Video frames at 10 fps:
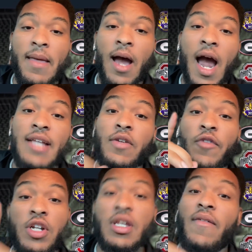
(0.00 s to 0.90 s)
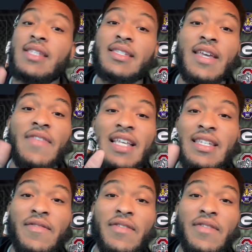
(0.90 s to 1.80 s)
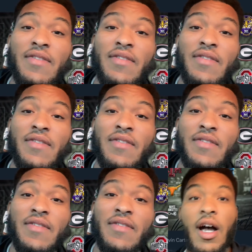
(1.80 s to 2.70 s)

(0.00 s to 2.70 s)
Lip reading: Alright, so first off, let's see if that's even in his top 11.